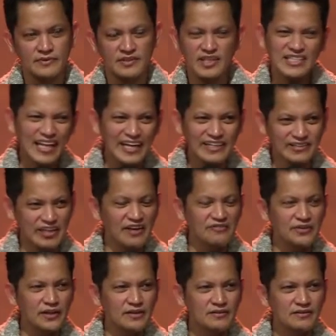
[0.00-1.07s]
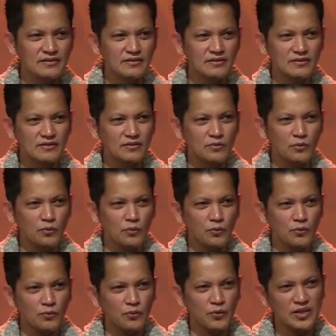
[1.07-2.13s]
Just like David,
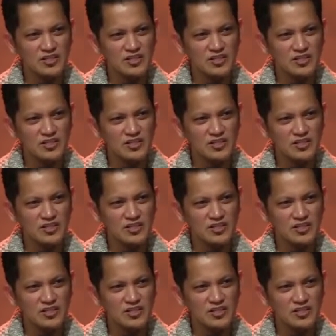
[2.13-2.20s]
when